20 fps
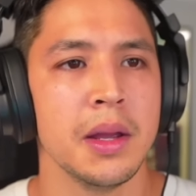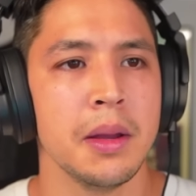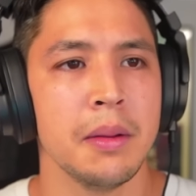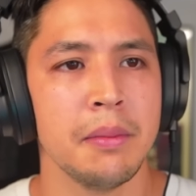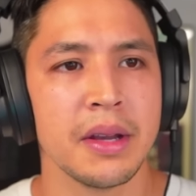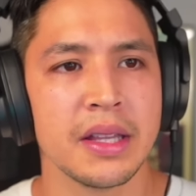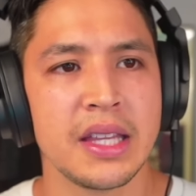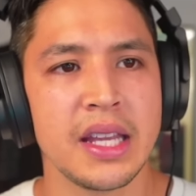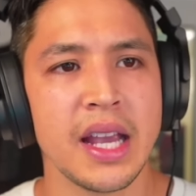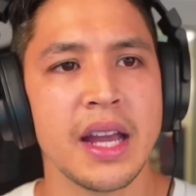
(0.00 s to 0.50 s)

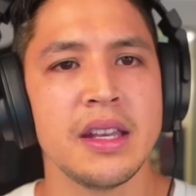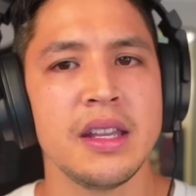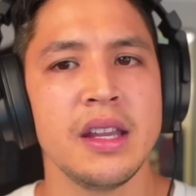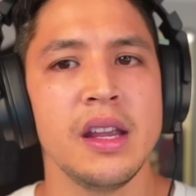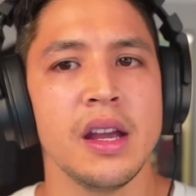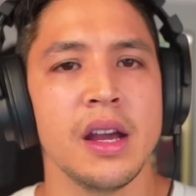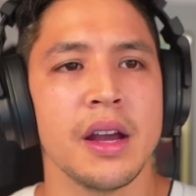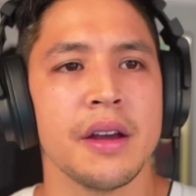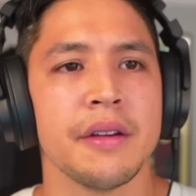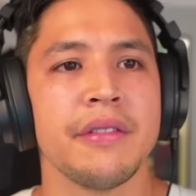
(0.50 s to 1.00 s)
But the
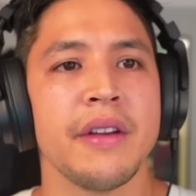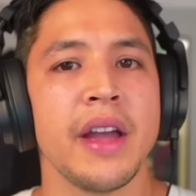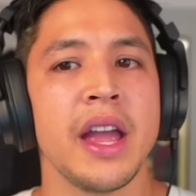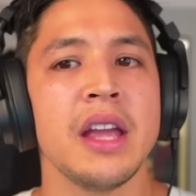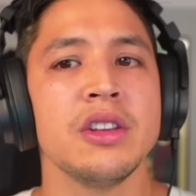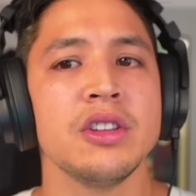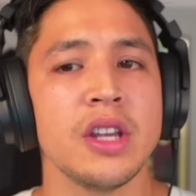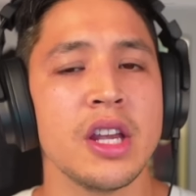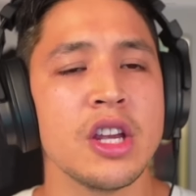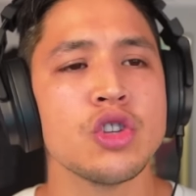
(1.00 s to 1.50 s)
idea of
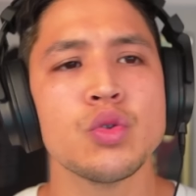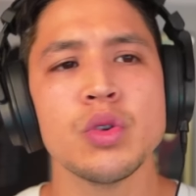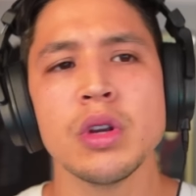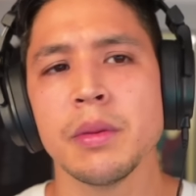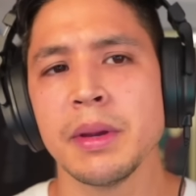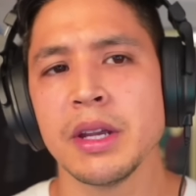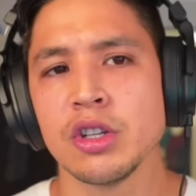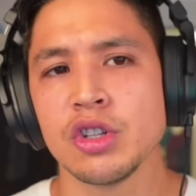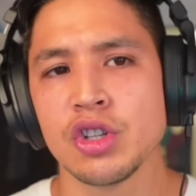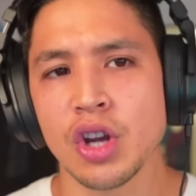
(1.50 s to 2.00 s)
Israel
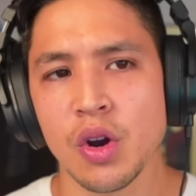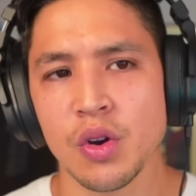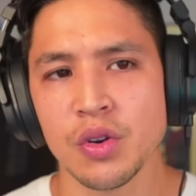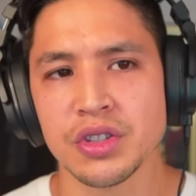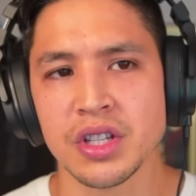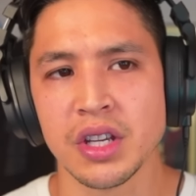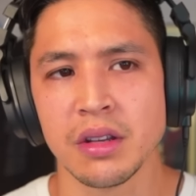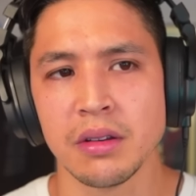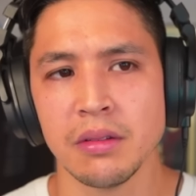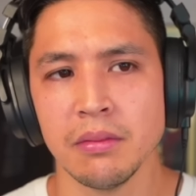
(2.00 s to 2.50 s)
being
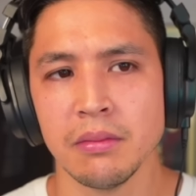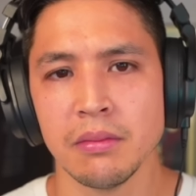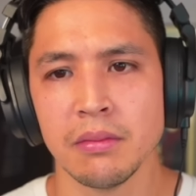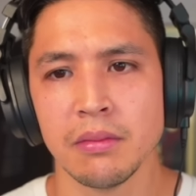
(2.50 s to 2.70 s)
chosen,